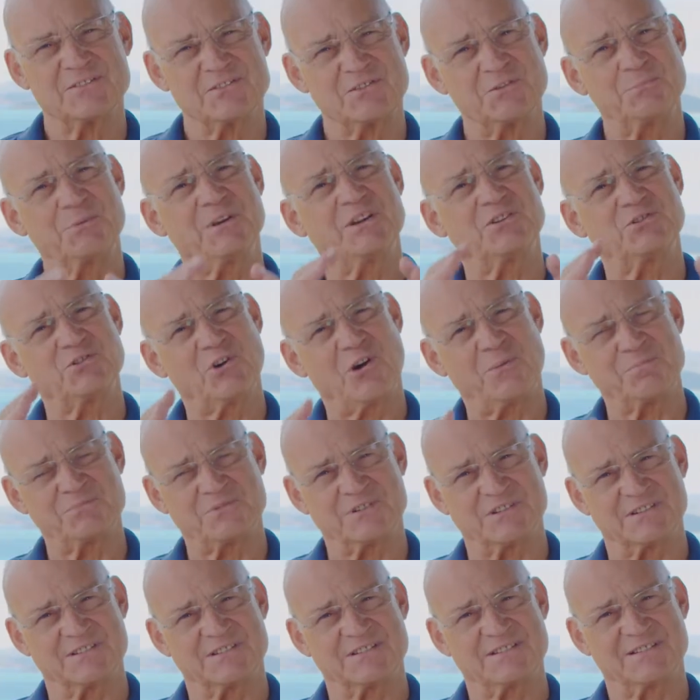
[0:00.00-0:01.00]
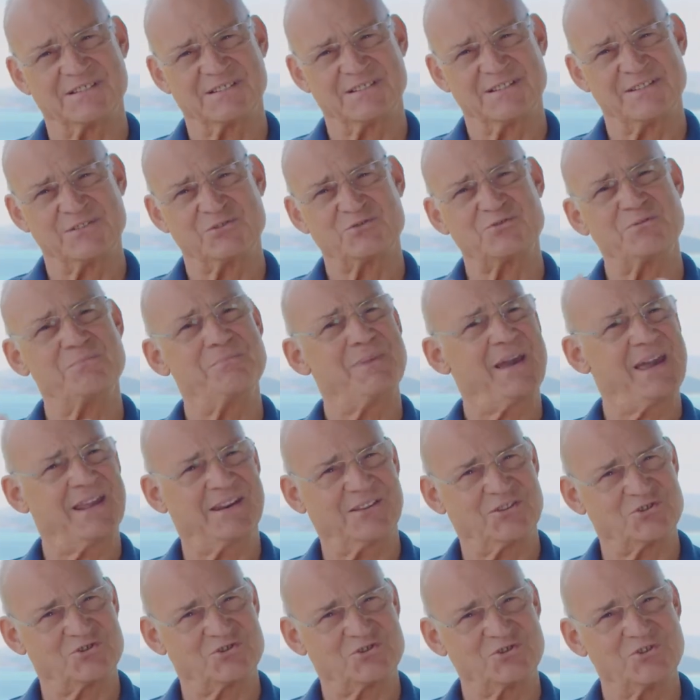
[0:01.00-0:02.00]
to be adopted to
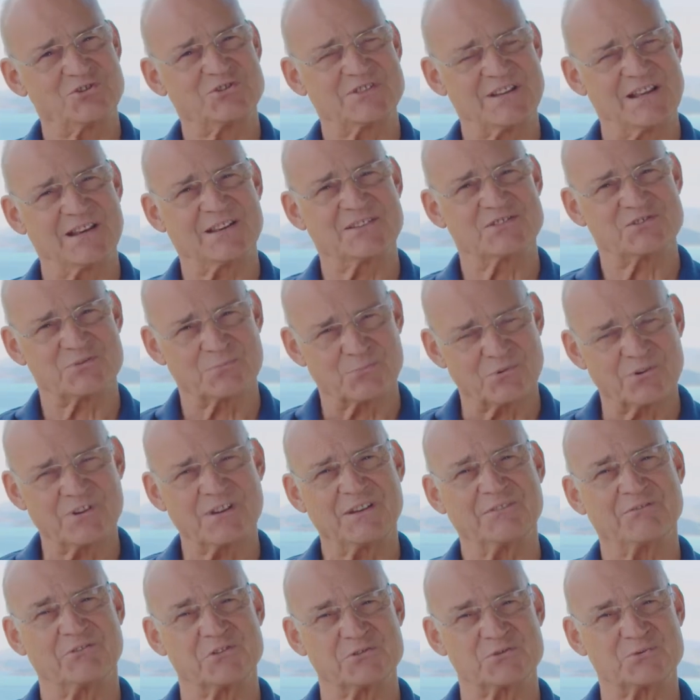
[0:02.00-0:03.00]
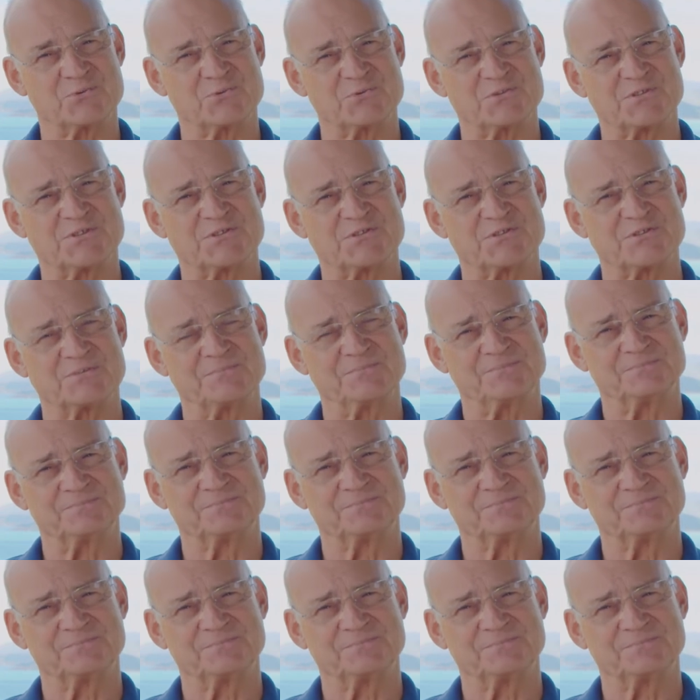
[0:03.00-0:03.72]
manage New Zealand's marine resources.